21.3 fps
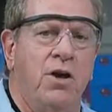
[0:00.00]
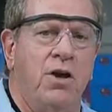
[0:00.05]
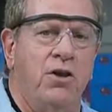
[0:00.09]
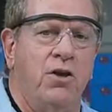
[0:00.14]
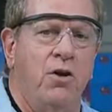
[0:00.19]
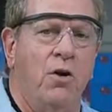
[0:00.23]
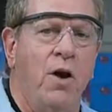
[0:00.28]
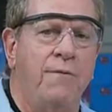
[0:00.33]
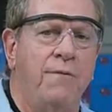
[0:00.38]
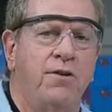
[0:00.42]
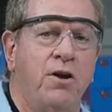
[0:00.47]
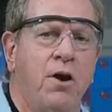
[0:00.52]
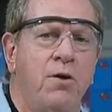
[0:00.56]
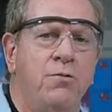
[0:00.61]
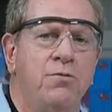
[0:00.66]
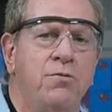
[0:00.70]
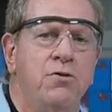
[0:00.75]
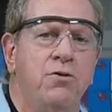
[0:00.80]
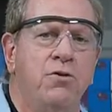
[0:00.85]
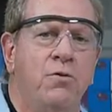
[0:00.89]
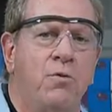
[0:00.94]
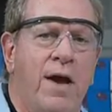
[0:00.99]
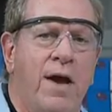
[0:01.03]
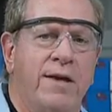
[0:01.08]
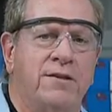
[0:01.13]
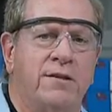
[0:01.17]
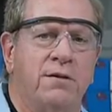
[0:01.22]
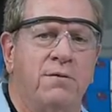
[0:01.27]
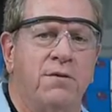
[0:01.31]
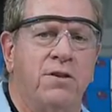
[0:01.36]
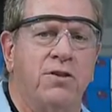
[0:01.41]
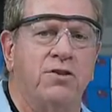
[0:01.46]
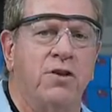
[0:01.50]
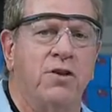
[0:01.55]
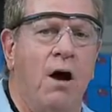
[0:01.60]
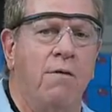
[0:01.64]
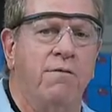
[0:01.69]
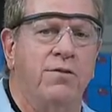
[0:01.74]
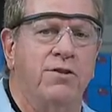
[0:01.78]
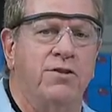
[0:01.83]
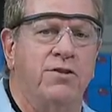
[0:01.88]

You don't have to go through the rest of the solvent